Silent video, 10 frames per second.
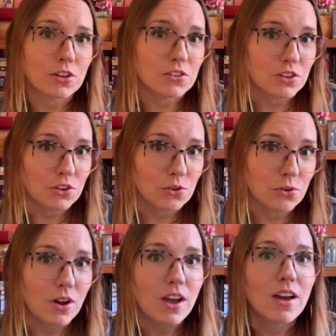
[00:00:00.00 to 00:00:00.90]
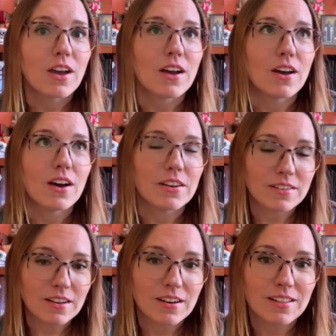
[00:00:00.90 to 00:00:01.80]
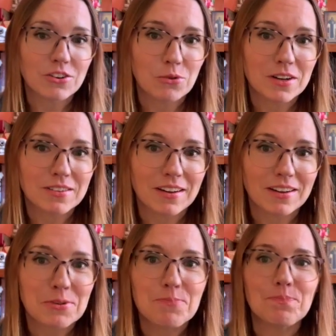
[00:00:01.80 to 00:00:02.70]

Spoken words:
to you on Sunday the 22nd.